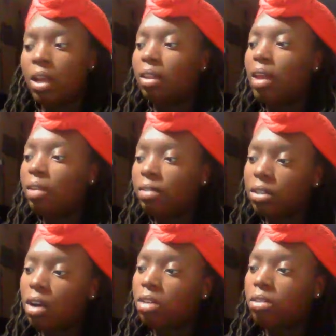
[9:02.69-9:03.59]
The average
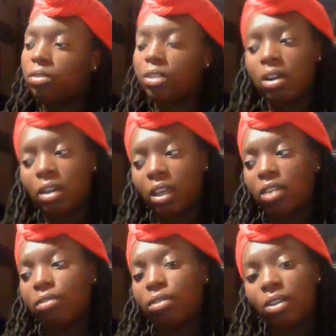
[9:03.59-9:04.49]
cost of childcare
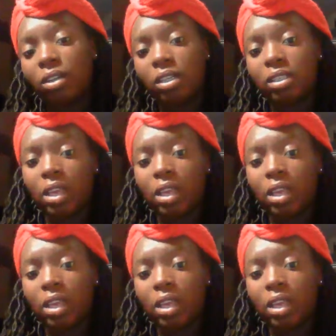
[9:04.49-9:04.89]
in Florida is